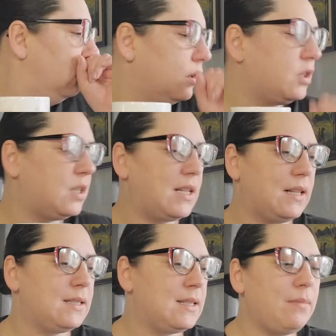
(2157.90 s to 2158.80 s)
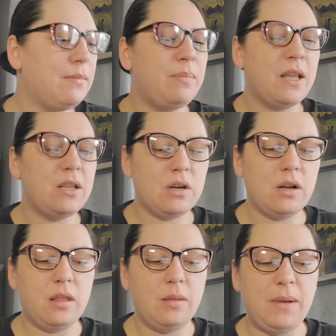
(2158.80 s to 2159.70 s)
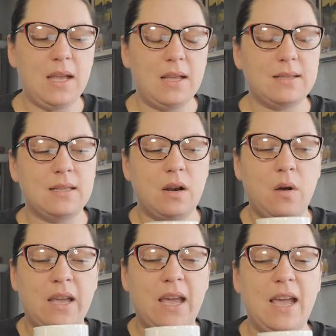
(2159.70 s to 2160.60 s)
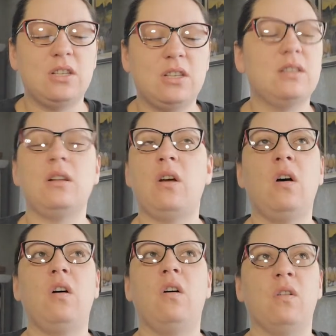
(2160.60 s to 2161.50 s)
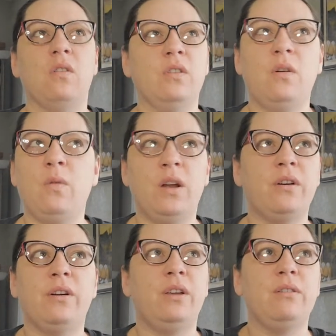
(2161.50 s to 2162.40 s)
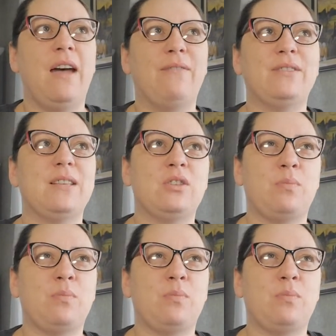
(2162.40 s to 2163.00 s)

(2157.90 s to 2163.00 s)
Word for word: she said, send me a picture of the beads. I said, okay. She said, oh, no wonder you have such